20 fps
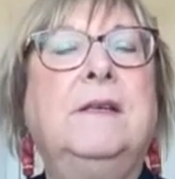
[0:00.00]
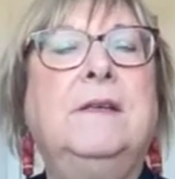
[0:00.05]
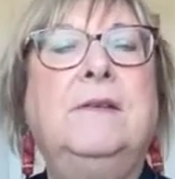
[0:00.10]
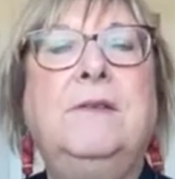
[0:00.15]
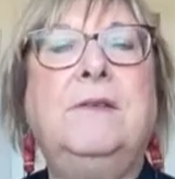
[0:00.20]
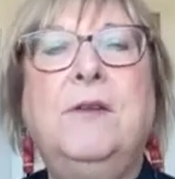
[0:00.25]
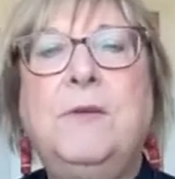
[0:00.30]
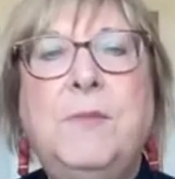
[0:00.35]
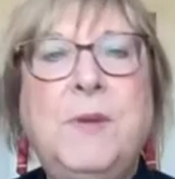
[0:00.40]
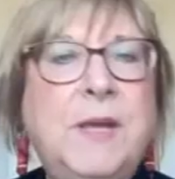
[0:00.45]

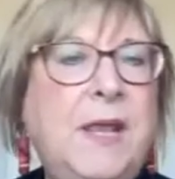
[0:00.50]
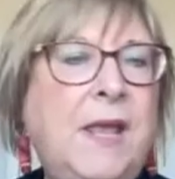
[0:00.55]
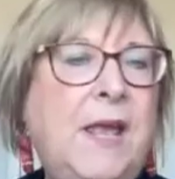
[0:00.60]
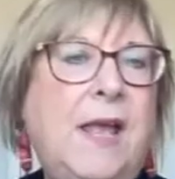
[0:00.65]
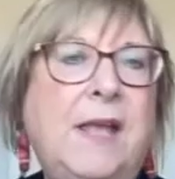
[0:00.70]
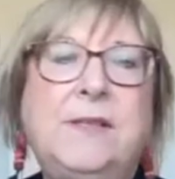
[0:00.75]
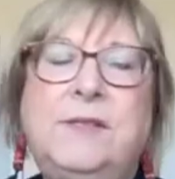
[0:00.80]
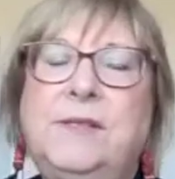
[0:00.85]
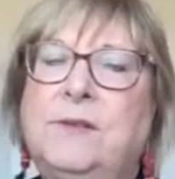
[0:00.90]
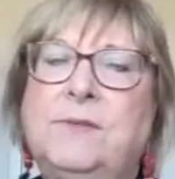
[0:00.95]
Nobody
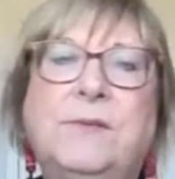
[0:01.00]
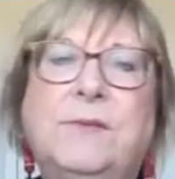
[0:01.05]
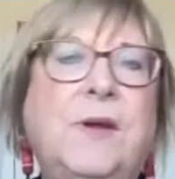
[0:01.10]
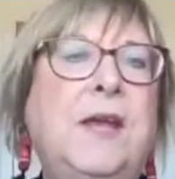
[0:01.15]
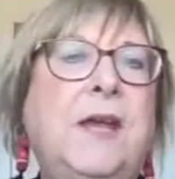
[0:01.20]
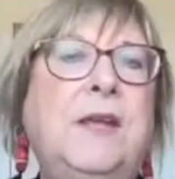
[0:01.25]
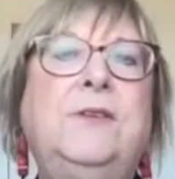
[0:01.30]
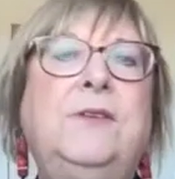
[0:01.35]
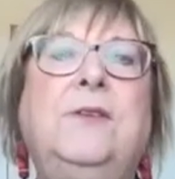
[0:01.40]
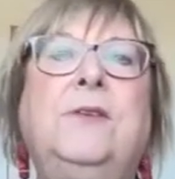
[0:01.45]
has the
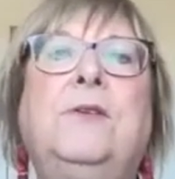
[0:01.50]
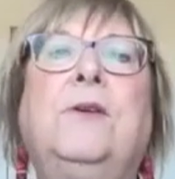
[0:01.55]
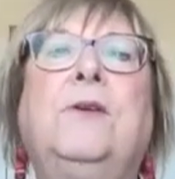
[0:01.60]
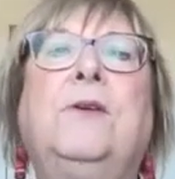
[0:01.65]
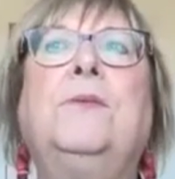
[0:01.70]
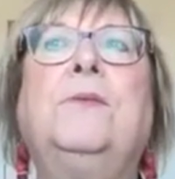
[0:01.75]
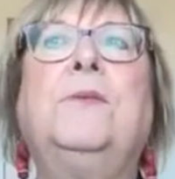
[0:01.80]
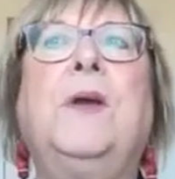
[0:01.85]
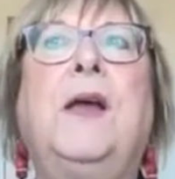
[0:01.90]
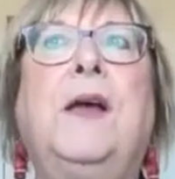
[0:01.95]
right to
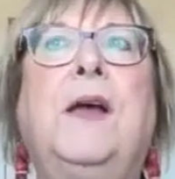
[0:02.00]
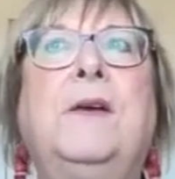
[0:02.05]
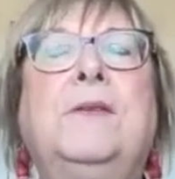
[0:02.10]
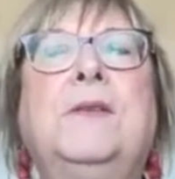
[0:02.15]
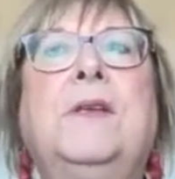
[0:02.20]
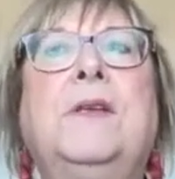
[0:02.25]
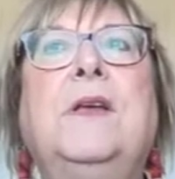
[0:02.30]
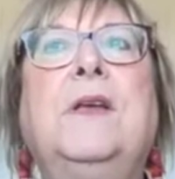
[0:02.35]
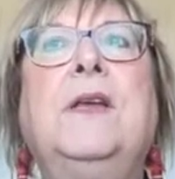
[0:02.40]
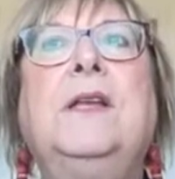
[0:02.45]
go
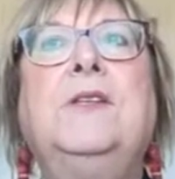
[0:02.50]
around